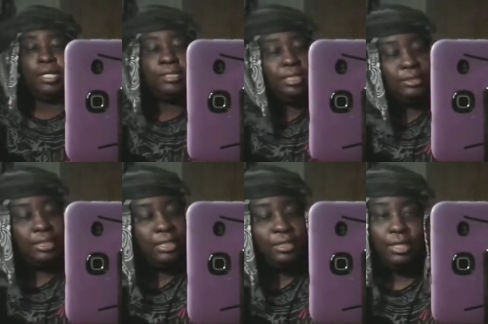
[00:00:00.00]
it just
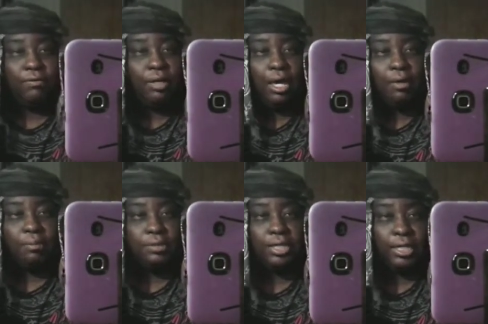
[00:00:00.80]
doesn't give a lot of
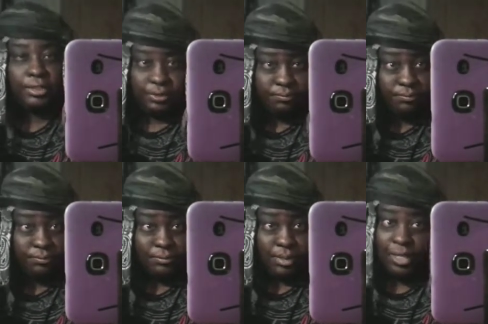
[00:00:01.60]
projection.
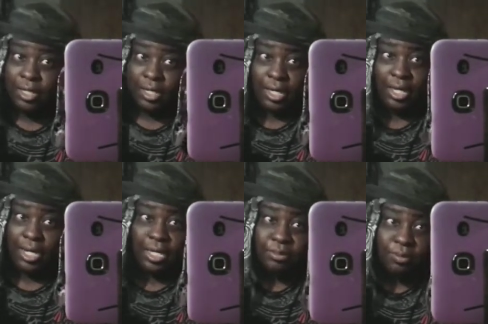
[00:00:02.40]
And
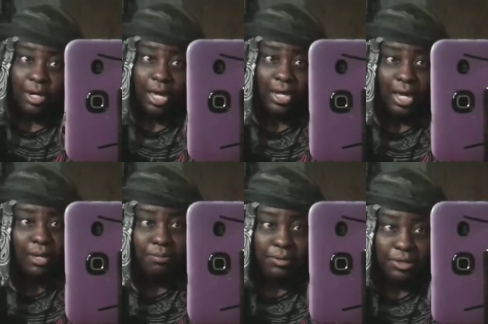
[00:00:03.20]
that's what I
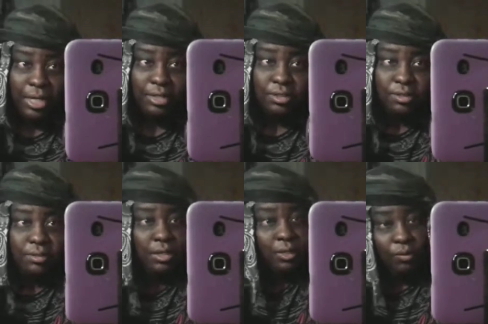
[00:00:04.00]
like, projection.
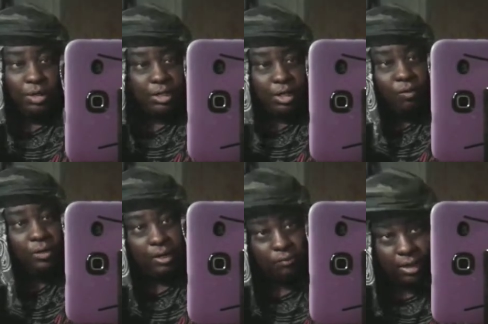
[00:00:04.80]
And when it don't
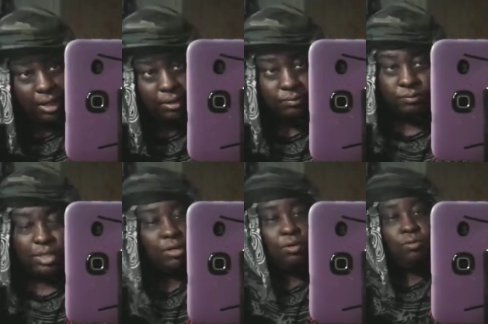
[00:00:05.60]
give that,
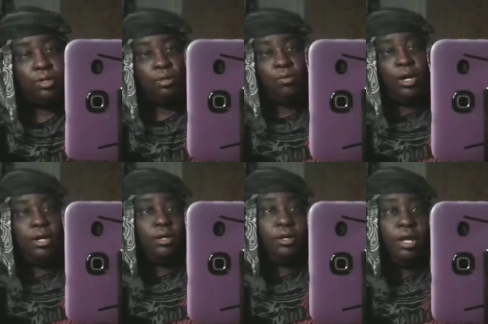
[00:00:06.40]
I don't really wear
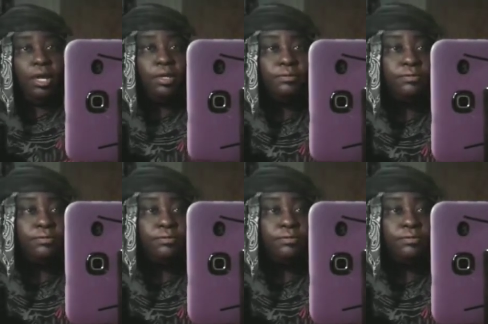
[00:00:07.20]
it a lot.